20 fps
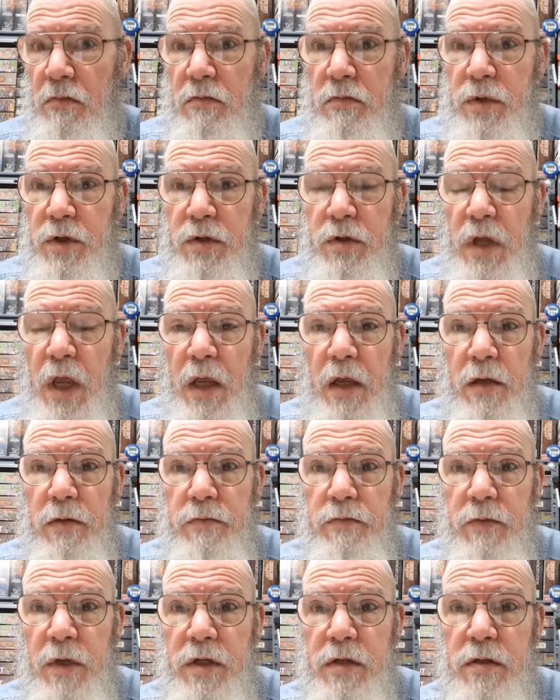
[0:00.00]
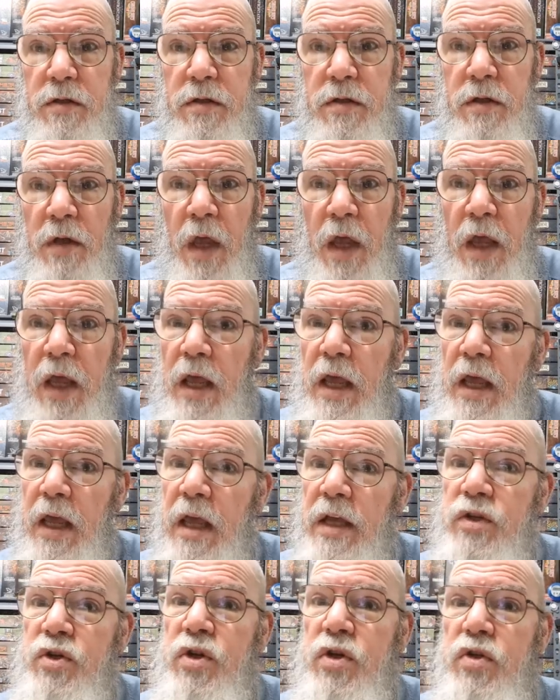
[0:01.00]
But yeah, it's
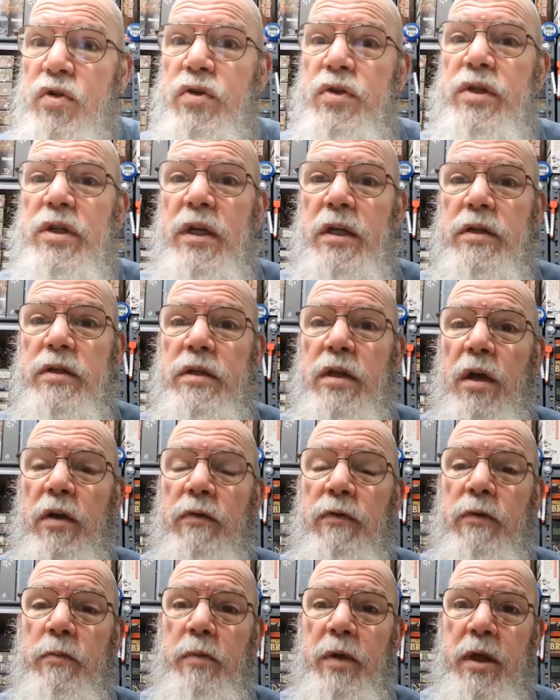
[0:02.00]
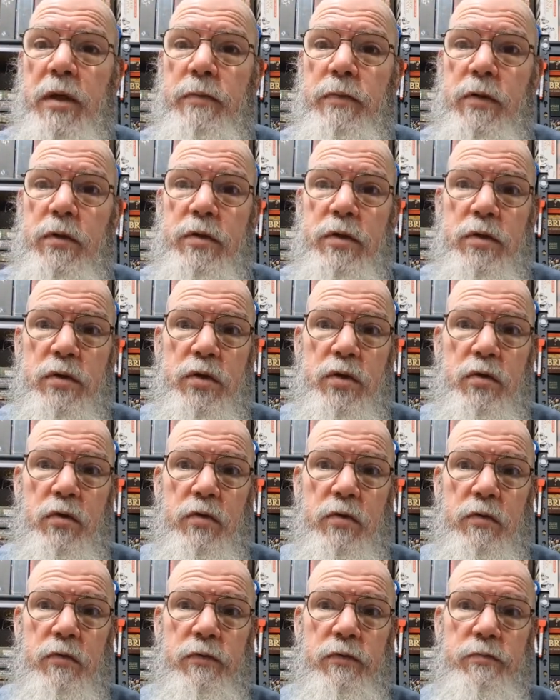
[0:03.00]
interesting. So for people to
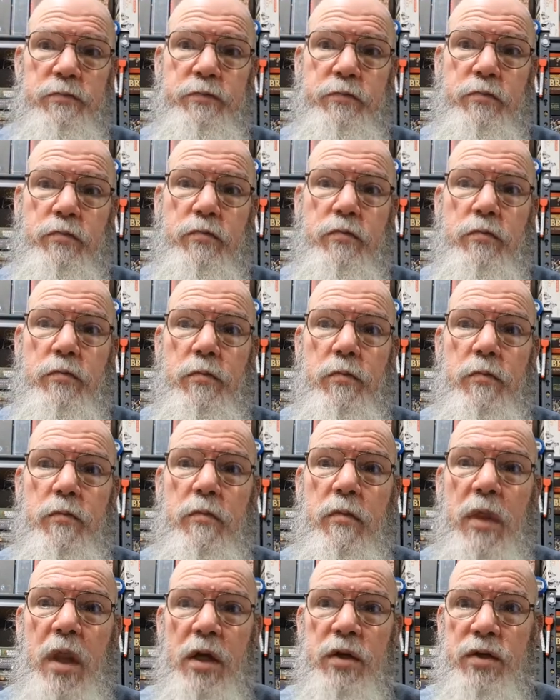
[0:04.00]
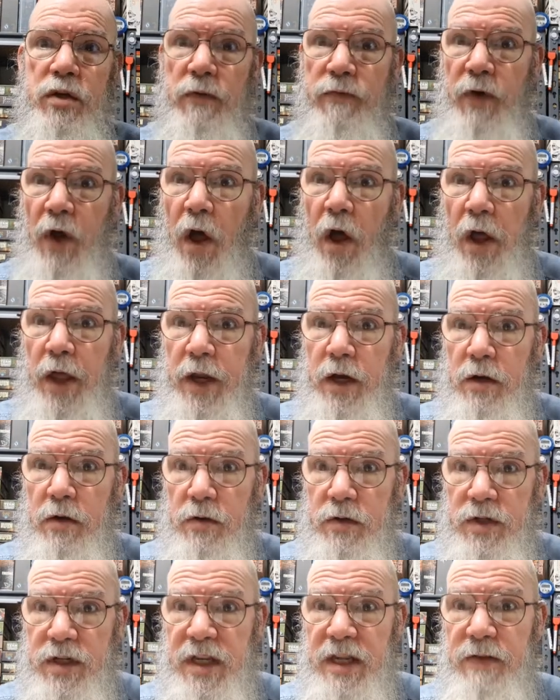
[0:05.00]
sort of define
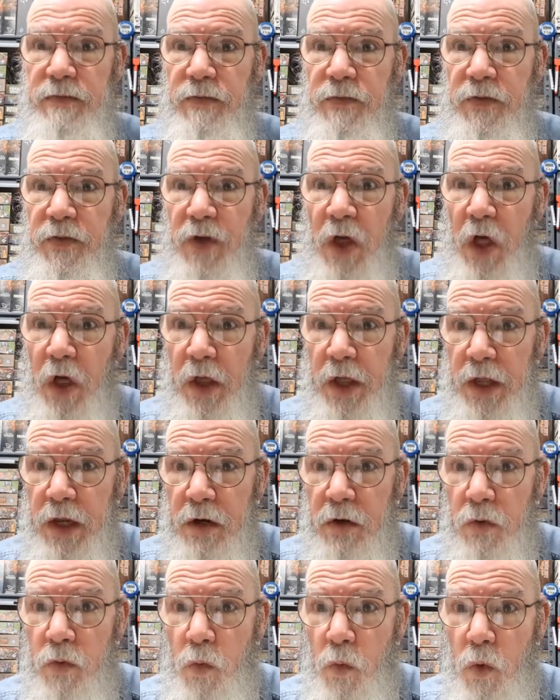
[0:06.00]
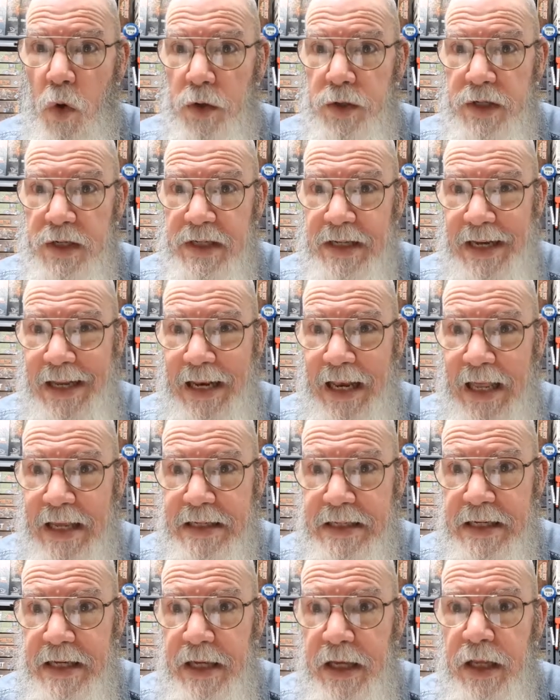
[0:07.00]
what is a
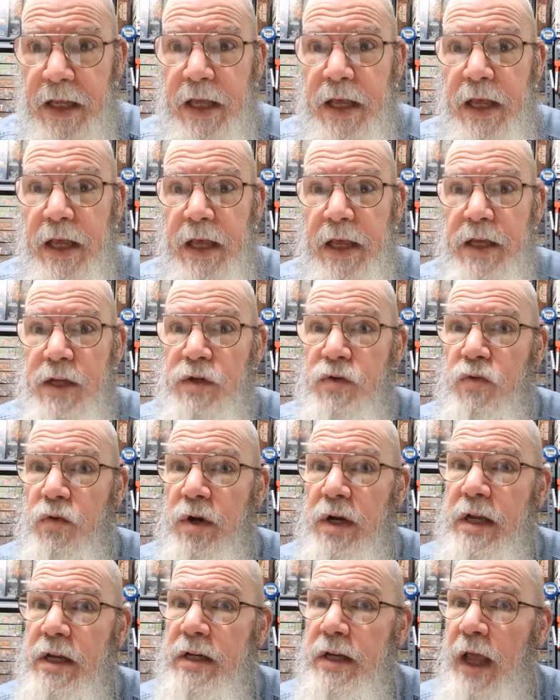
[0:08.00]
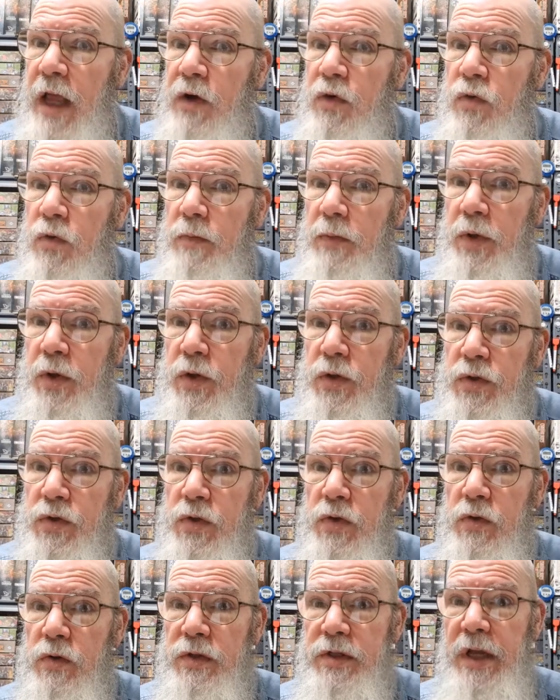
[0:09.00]
classic is really down to a
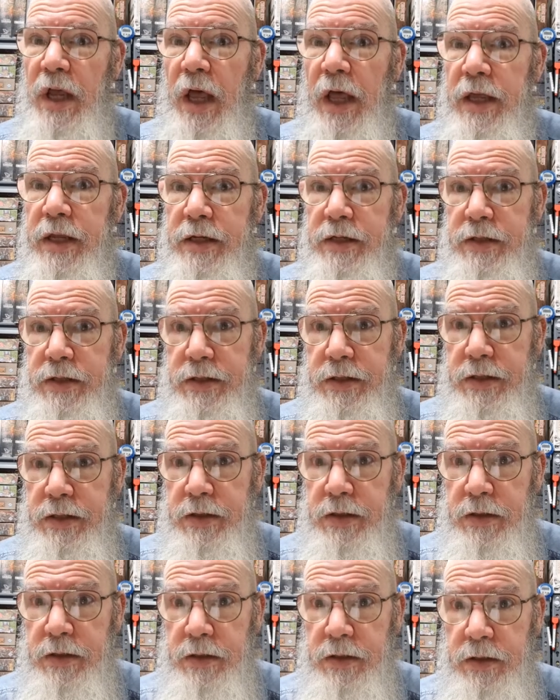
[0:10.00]
personal taste,